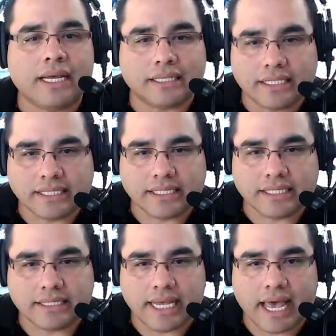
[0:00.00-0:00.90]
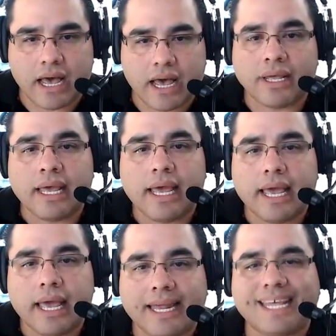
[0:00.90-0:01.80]
Let's sit down
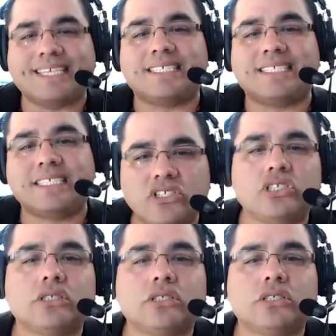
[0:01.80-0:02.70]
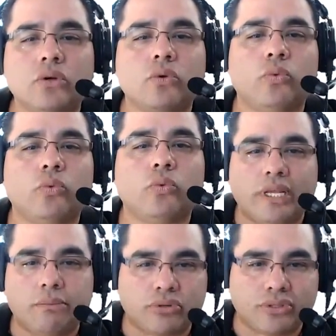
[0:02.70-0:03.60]
and essentially
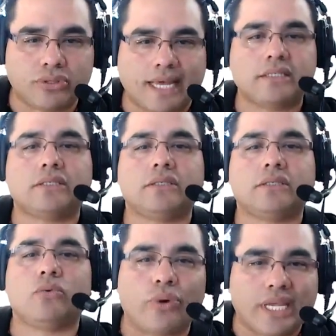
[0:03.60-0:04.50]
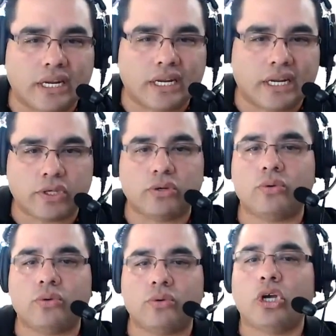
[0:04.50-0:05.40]
re-present,
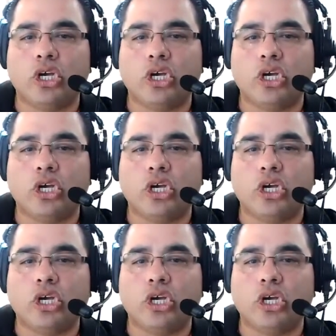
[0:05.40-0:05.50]
re-interview,